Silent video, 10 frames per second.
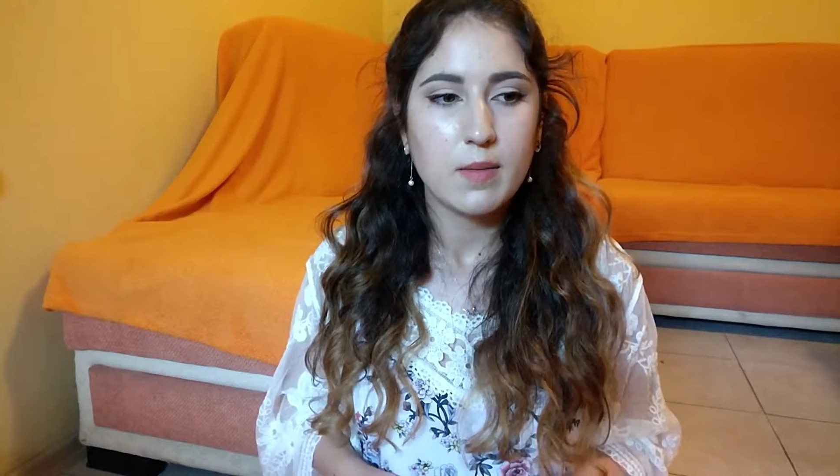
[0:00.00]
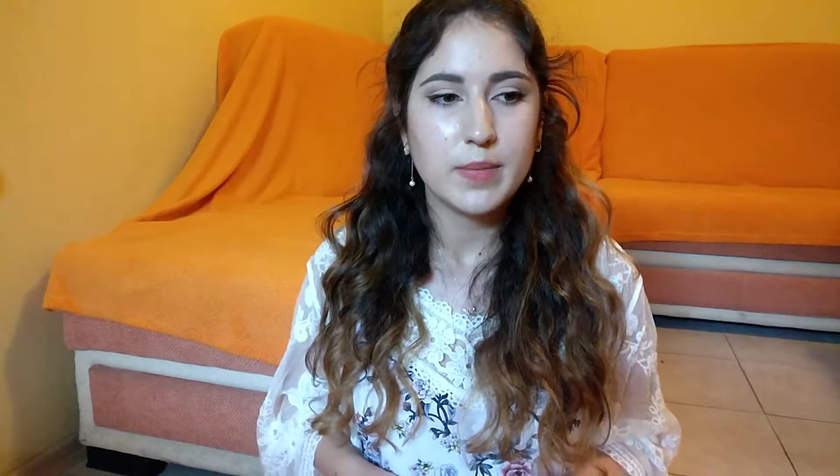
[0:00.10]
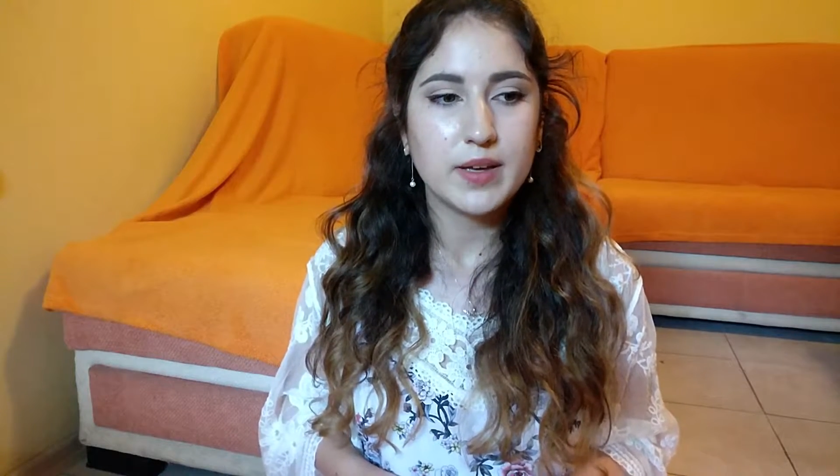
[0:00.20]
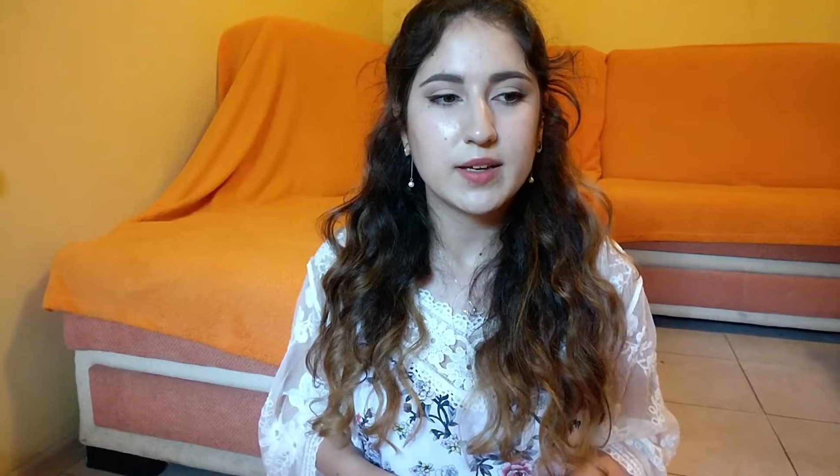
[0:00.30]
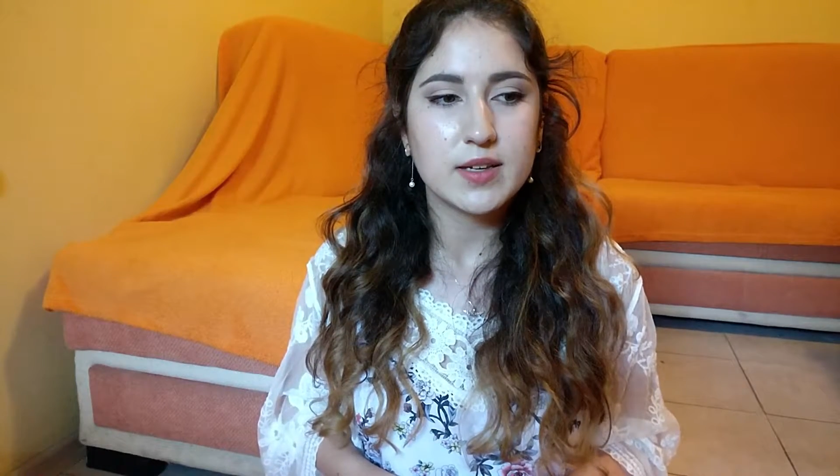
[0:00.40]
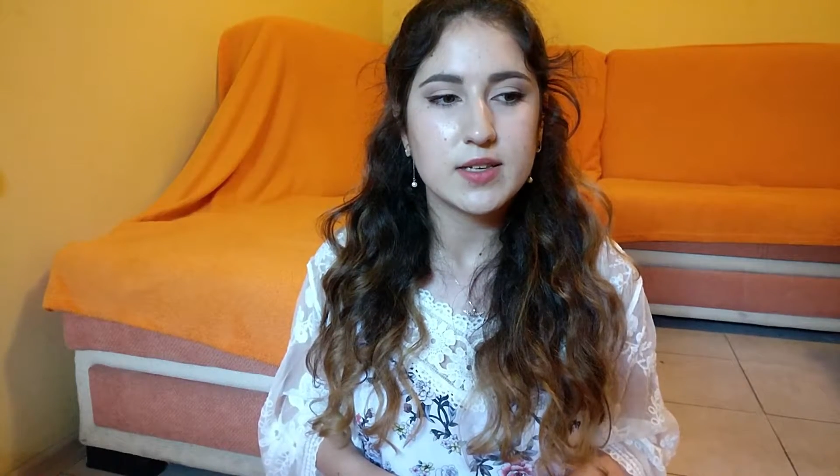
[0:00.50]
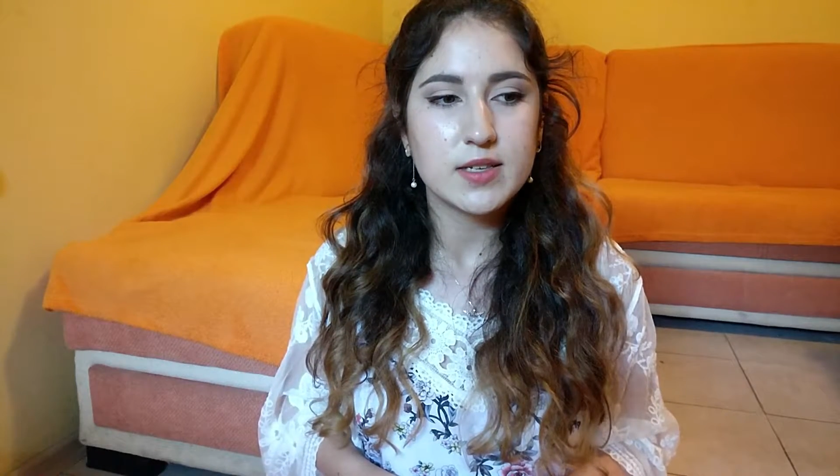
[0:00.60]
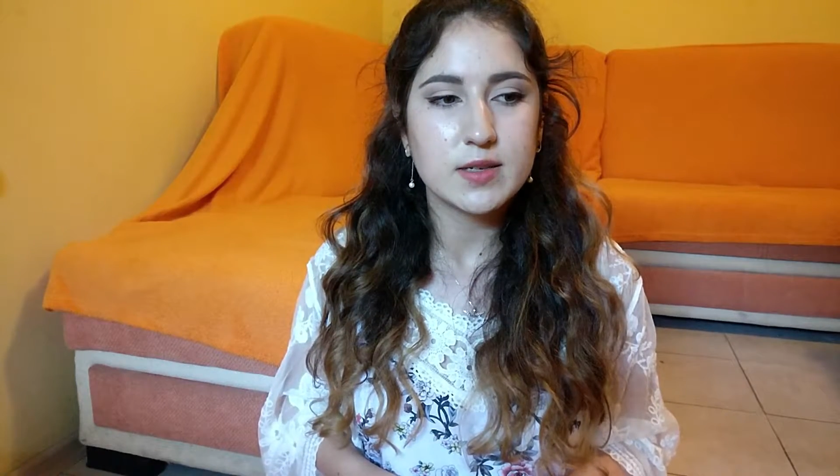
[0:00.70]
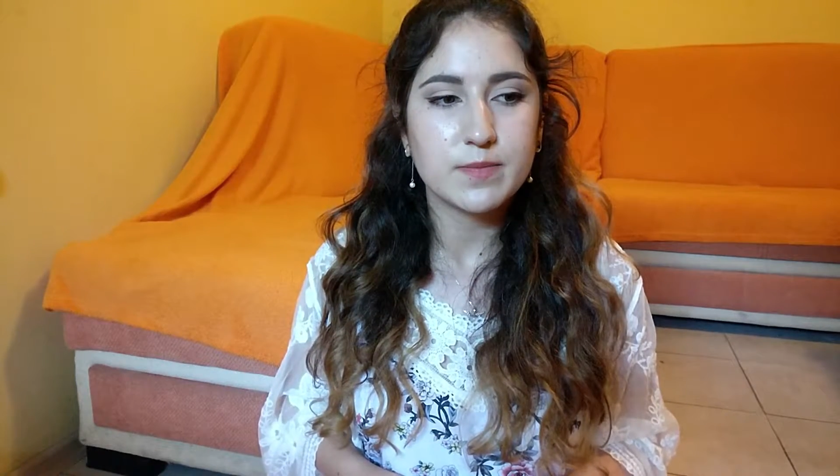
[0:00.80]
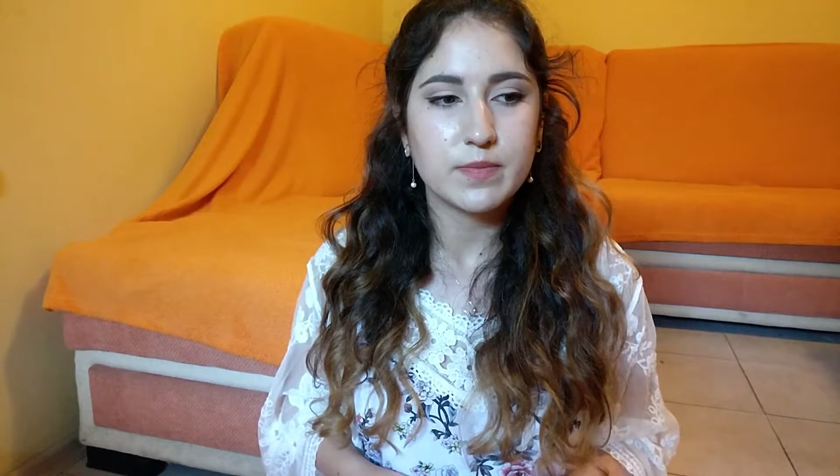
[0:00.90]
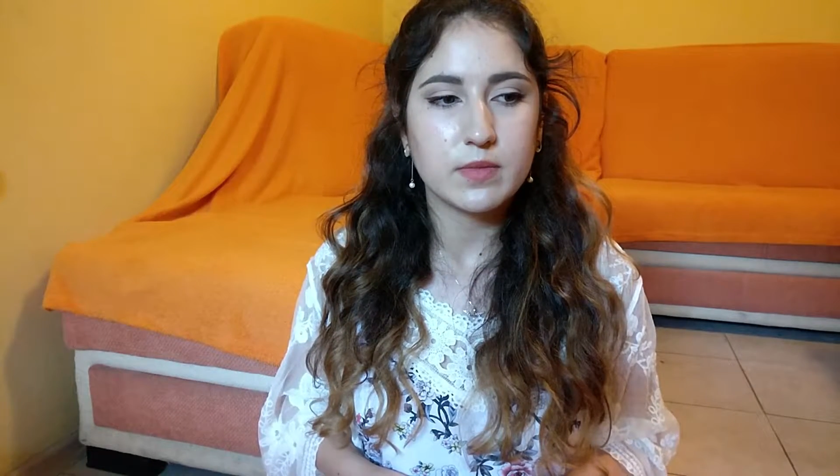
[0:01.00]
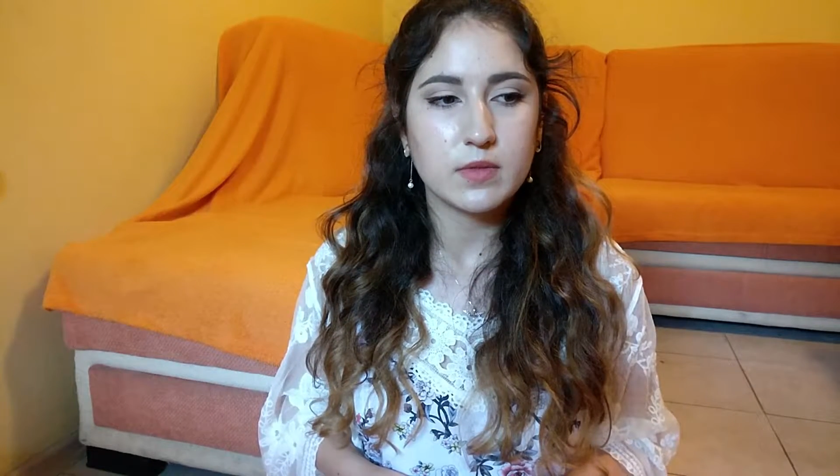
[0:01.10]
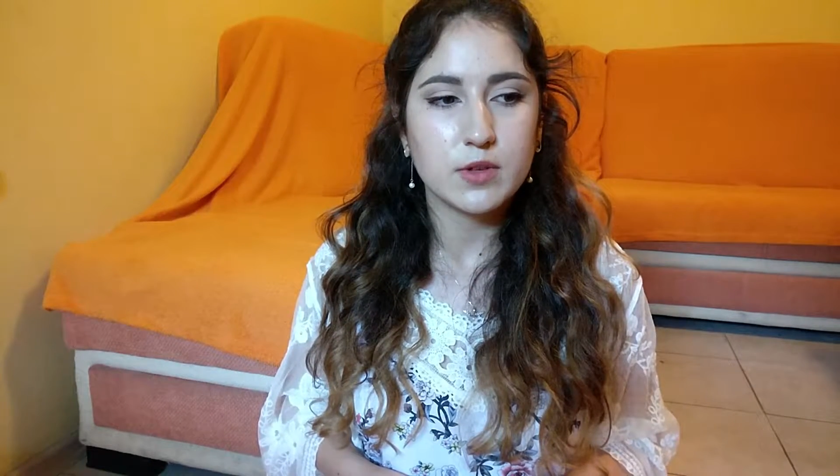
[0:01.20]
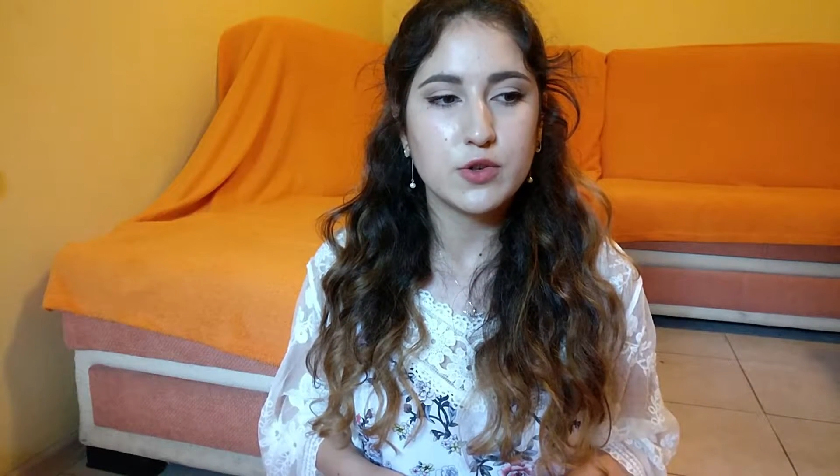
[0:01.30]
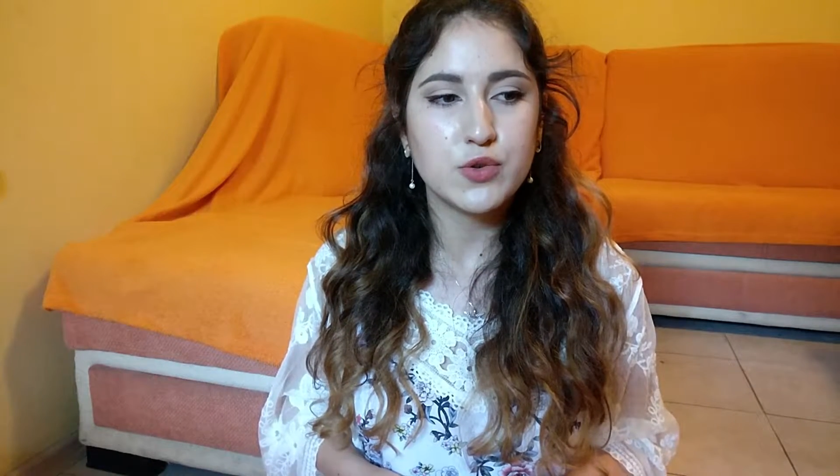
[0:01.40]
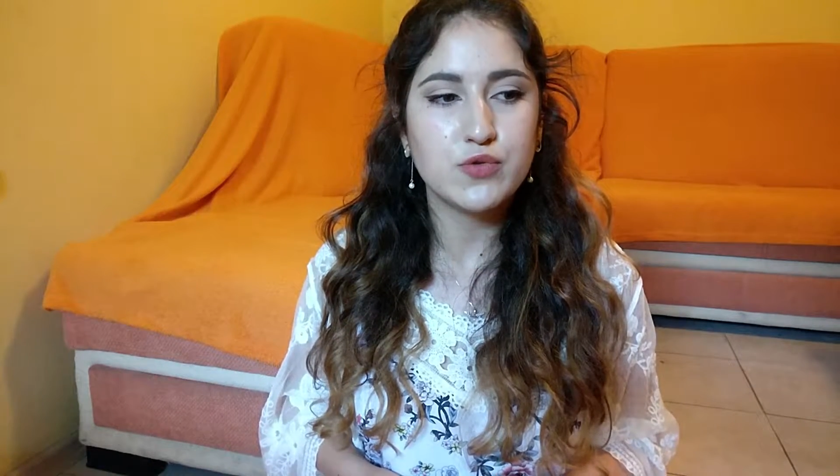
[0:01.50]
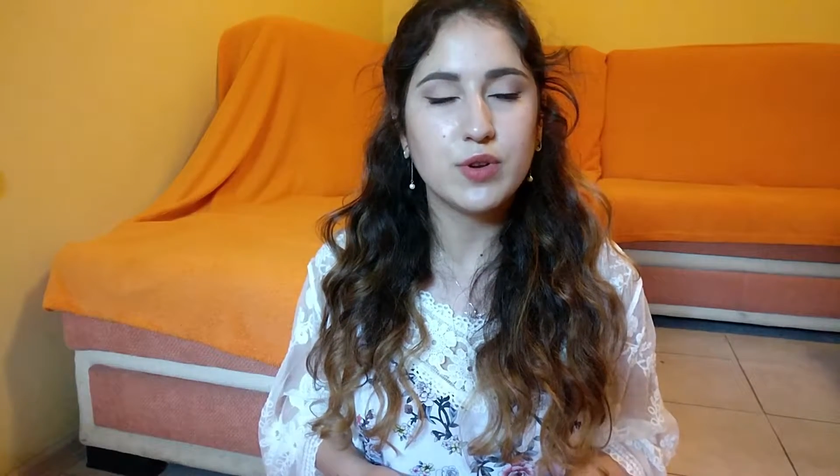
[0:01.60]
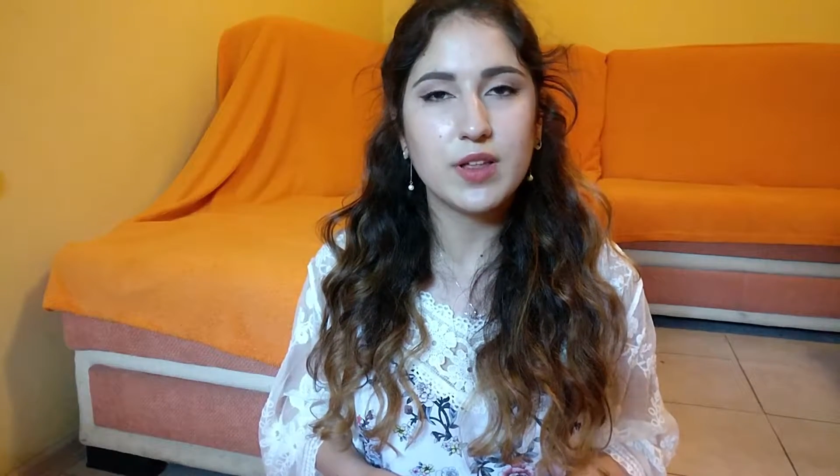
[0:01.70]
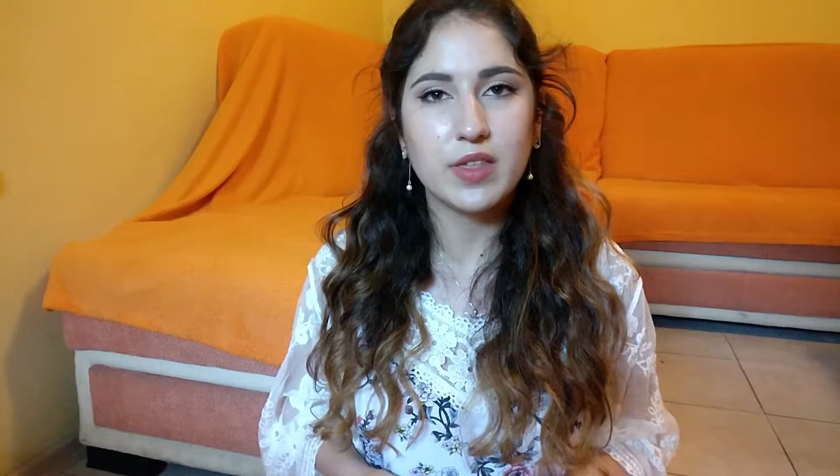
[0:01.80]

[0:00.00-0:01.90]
because you should really